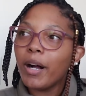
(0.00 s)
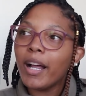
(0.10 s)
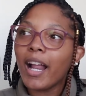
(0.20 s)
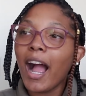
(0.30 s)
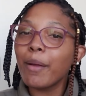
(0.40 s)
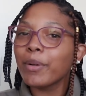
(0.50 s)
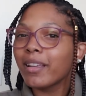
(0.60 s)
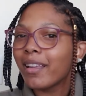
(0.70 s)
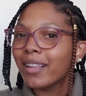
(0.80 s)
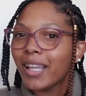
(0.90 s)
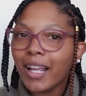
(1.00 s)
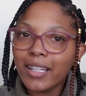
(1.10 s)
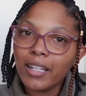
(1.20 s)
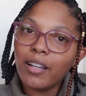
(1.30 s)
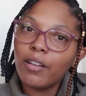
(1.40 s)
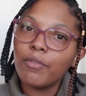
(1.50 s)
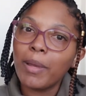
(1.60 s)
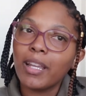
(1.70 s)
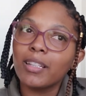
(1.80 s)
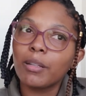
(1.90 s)
But I really like the idea of
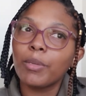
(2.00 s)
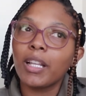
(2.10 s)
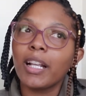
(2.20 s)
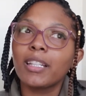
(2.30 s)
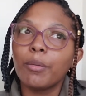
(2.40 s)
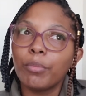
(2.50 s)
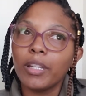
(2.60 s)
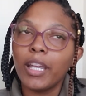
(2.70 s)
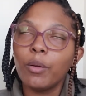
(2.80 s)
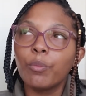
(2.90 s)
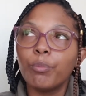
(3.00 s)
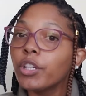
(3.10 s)
making something that's complete.